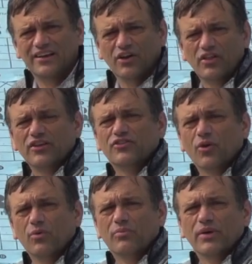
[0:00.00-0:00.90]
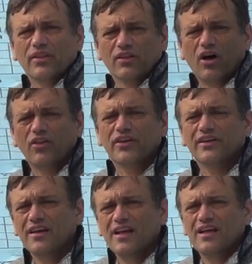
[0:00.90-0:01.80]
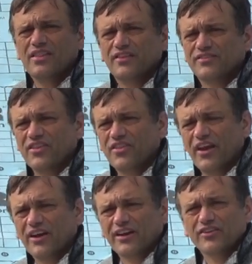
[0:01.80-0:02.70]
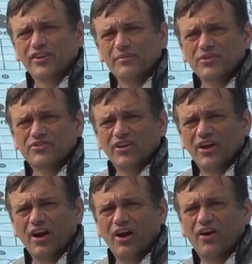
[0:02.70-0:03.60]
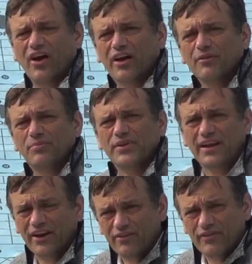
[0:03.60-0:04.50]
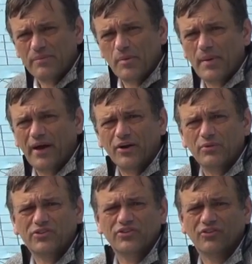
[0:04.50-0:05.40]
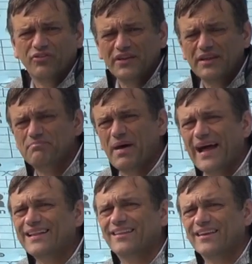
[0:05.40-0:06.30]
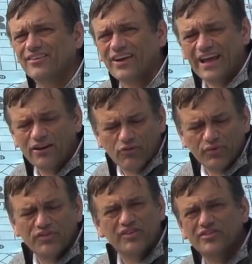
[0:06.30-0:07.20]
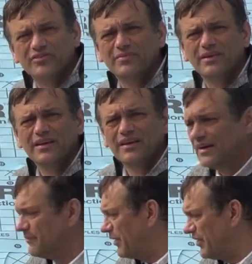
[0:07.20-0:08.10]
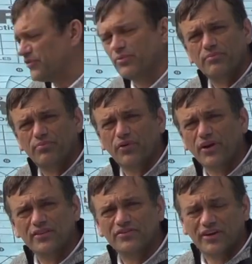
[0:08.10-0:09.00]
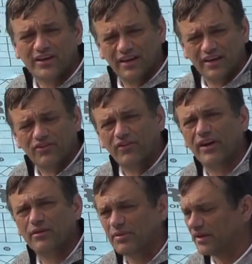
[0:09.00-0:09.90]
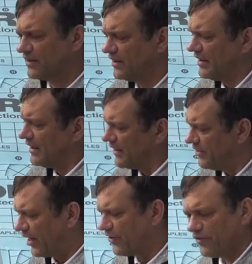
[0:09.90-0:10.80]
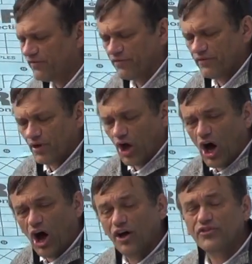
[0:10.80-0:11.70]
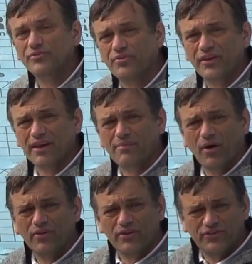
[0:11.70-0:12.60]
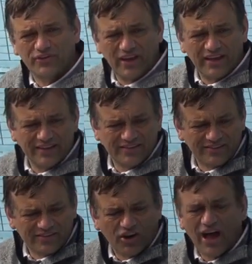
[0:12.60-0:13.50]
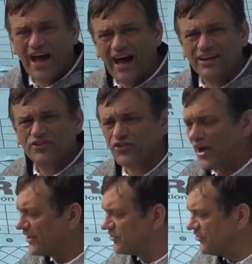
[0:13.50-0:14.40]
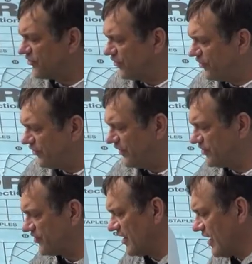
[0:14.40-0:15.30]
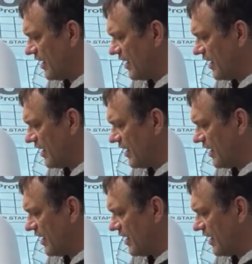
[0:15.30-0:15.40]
you know, that don't breathe. A lot of the, the synthetic underlayments are a complete air and vapor barrier, which is a really bad thing on any roof system, but this one breathes like incredibly. The other awesome thing about this is it's got a high traction surface